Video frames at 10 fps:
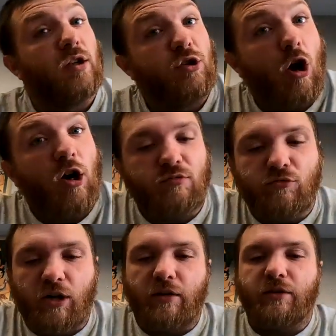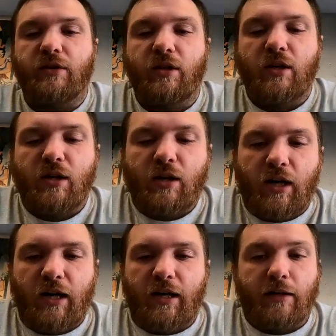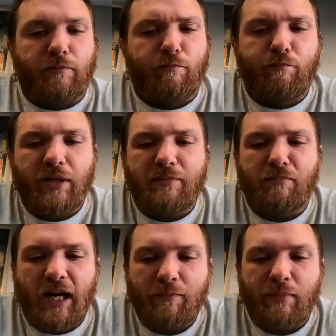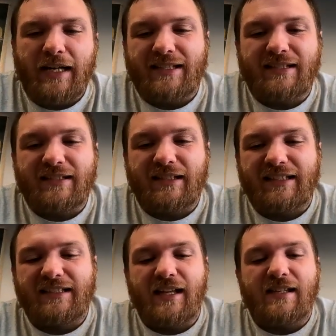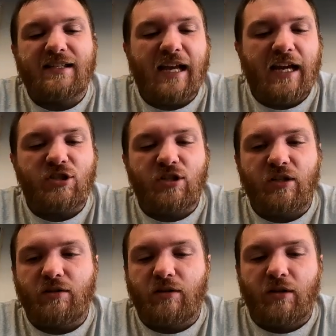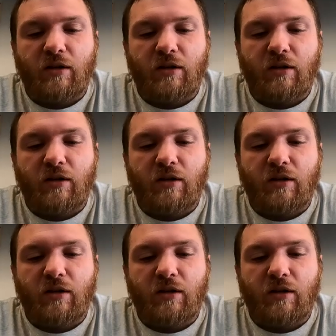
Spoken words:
Talking some trailers, Big Bite Baits Sensation.